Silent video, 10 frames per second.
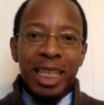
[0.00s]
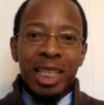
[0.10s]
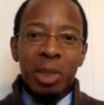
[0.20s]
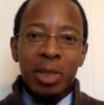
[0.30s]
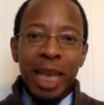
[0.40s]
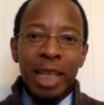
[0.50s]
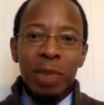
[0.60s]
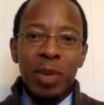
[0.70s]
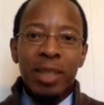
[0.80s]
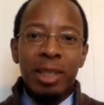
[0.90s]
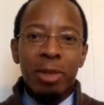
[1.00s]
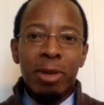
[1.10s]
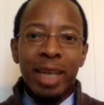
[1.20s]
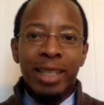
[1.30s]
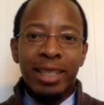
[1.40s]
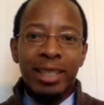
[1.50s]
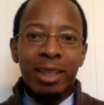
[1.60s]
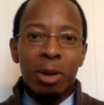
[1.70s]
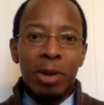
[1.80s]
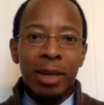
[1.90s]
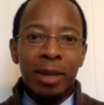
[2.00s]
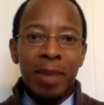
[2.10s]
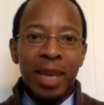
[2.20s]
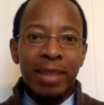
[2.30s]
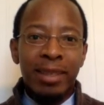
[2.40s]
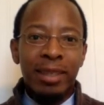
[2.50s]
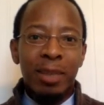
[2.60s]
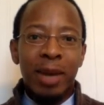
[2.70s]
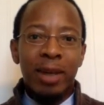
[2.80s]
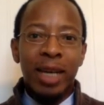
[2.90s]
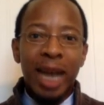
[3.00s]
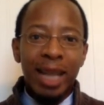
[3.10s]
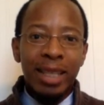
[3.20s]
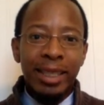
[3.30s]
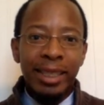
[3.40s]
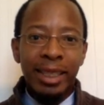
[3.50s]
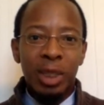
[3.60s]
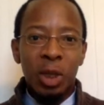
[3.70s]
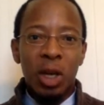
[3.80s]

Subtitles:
So Zach speaks and writes on a regular basis about college,